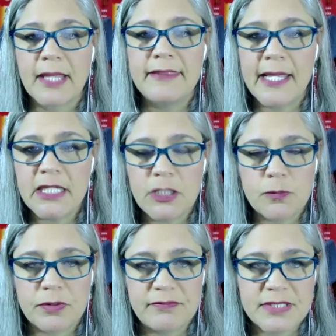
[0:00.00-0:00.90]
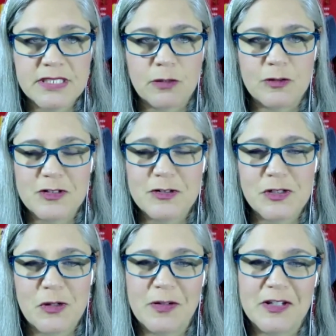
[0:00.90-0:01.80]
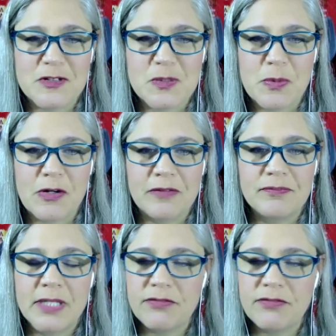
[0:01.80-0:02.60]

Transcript: Thank you, previous donors, for showing your support.